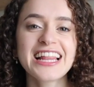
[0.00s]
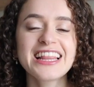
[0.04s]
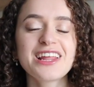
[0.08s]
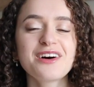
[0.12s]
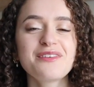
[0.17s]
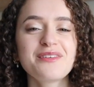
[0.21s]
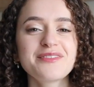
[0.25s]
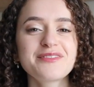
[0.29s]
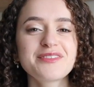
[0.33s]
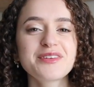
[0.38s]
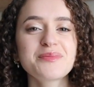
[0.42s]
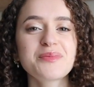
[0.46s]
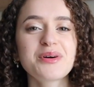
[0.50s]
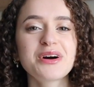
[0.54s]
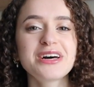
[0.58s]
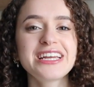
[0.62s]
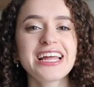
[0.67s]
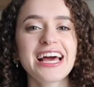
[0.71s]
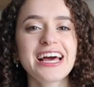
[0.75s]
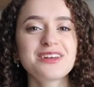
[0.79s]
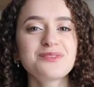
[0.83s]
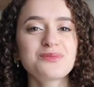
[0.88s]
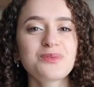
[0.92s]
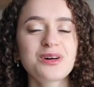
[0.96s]
Hello
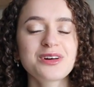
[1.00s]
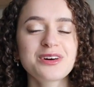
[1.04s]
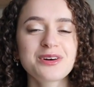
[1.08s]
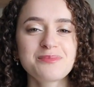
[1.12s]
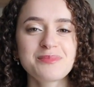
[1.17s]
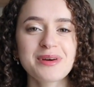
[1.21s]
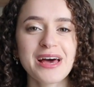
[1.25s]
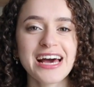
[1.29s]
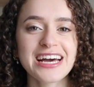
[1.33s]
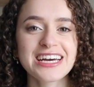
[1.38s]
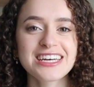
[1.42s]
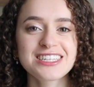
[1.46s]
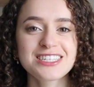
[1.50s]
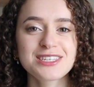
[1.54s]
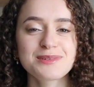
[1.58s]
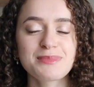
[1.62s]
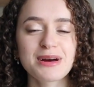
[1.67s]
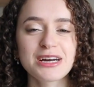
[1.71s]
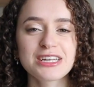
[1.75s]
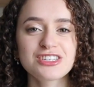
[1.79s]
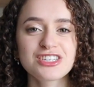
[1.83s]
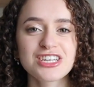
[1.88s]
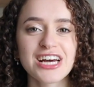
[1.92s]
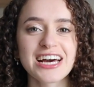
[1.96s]
everyone and welcome back to
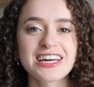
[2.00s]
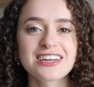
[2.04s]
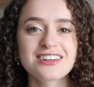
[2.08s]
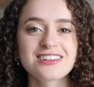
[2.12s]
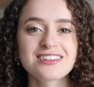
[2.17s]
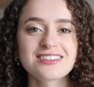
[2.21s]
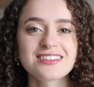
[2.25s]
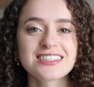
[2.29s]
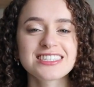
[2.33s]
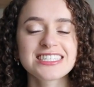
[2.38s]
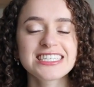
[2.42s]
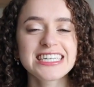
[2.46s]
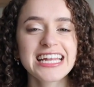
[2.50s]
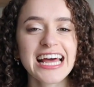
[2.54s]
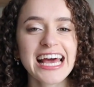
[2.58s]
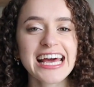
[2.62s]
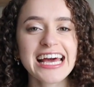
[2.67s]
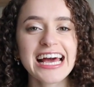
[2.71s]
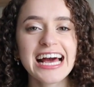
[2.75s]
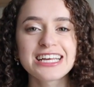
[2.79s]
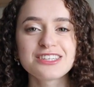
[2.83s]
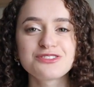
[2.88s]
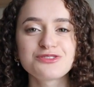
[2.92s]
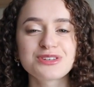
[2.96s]
my channel.
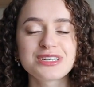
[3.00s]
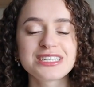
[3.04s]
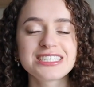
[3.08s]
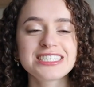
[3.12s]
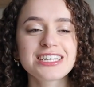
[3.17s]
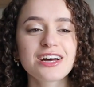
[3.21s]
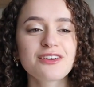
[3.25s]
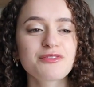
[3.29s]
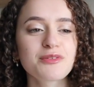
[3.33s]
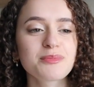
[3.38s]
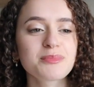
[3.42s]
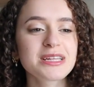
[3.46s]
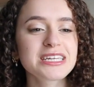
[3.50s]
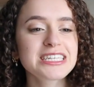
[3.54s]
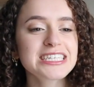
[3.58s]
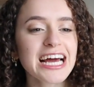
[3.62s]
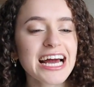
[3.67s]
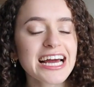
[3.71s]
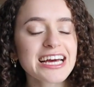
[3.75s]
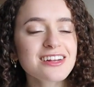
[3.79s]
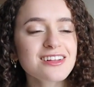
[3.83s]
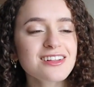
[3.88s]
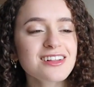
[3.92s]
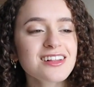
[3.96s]
Today, as you can tell from the
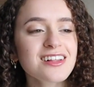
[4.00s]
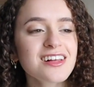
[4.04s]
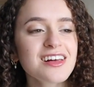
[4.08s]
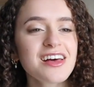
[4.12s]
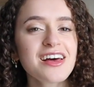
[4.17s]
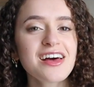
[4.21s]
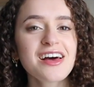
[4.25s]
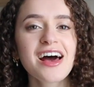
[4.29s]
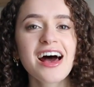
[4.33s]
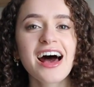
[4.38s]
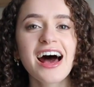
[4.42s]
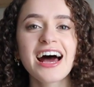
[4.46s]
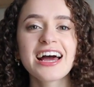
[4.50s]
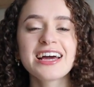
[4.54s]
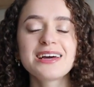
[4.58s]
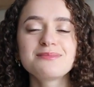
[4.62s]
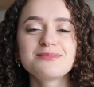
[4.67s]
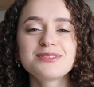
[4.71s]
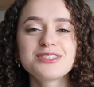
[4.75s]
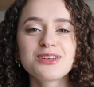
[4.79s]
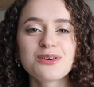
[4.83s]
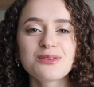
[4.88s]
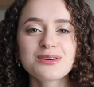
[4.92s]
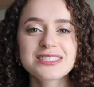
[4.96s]
title, I
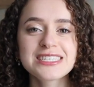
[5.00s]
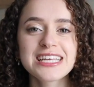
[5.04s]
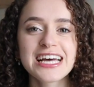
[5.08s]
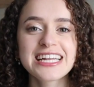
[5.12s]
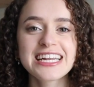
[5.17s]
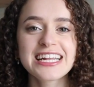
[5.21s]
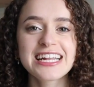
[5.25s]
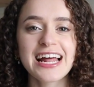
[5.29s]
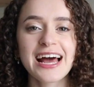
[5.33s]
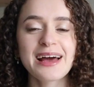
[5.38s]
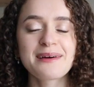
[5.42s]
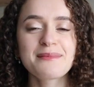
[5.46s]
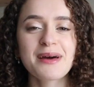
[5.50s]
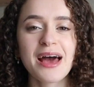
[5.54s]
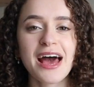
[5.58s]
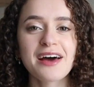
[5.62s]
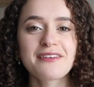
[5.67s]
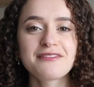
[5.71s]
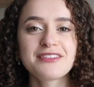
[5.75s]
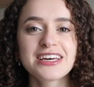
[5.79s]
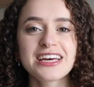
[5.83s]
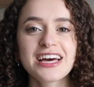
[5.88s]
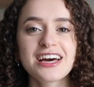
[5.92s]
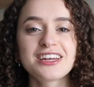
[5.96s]
am so excited. I'm
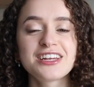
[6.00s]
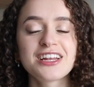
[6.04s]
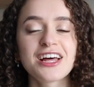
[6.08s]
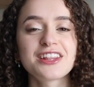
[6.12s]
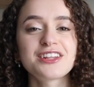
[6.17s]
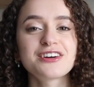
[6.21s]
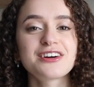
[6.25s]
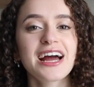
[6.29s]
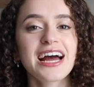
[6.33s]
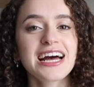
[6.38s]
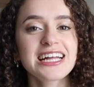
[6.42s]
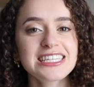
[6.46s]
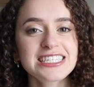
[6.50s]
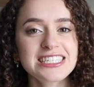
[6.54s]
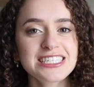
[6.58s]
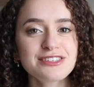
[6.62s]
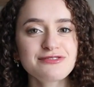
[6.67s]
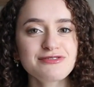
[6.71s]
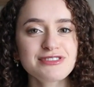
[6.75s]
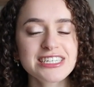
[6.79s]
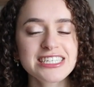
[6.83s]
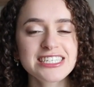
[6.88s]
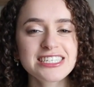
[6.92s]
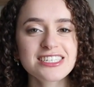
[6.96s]
having another
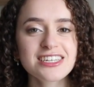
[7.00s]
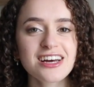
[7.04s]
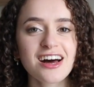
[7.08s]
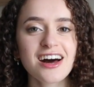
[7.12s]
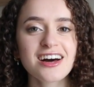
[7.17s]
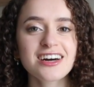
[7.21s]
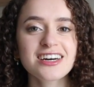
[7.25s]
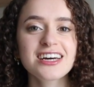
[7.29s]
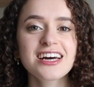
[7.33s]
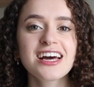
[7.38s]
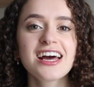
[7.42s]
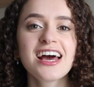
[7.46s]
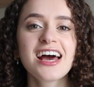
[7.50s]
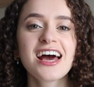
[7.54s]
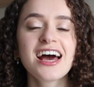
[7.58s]
Etsy restock.